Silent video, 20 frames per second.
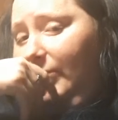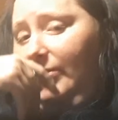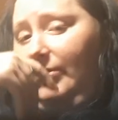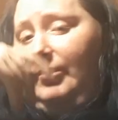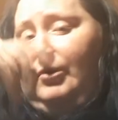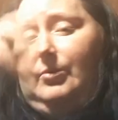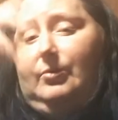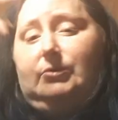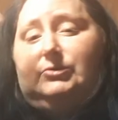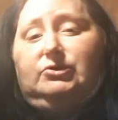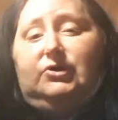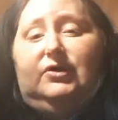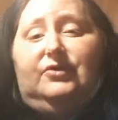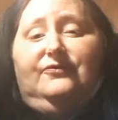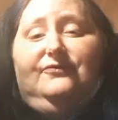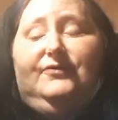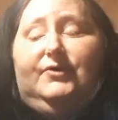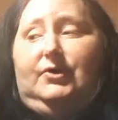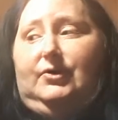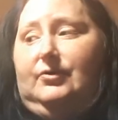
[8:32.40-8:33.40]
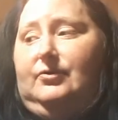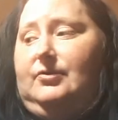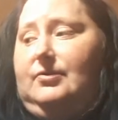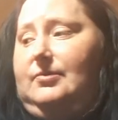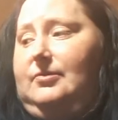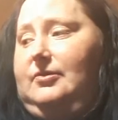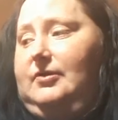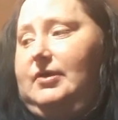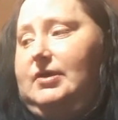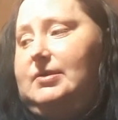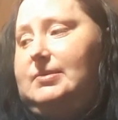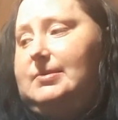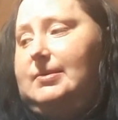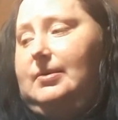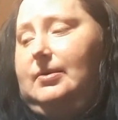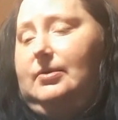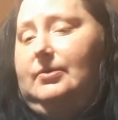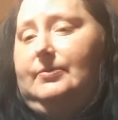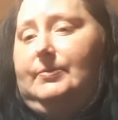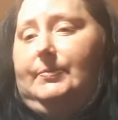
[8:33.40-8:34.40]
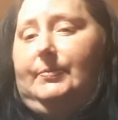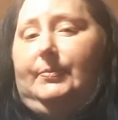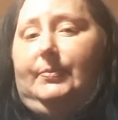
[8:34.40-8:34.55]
we're trying to figure things out.